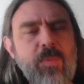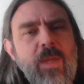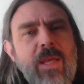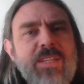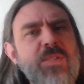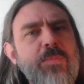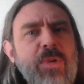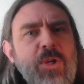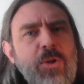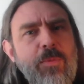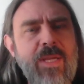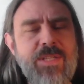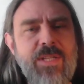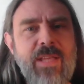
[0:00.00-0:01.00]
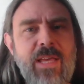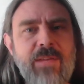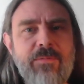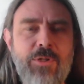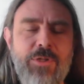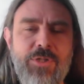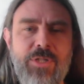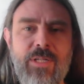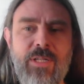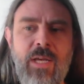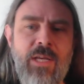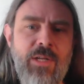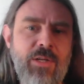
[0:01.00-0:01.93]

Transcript: experiment in that version